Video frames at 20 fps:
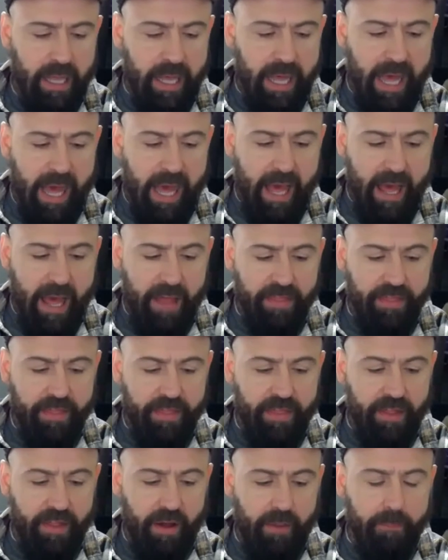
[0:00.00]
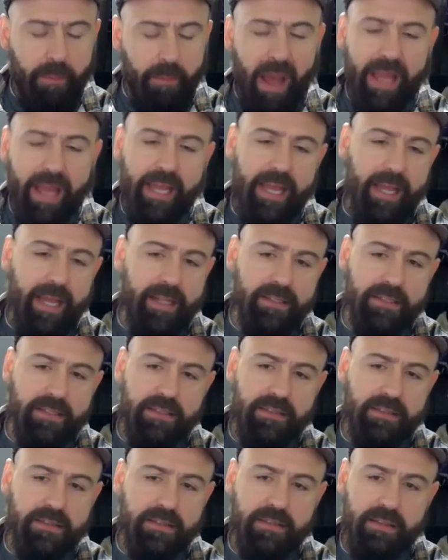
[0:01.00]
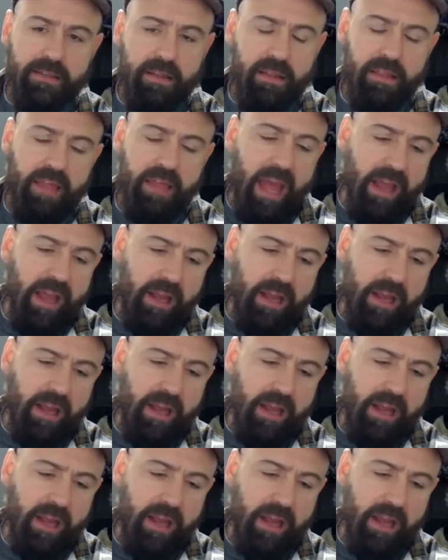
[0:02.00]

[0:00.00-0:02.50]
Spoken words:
and my kids, thank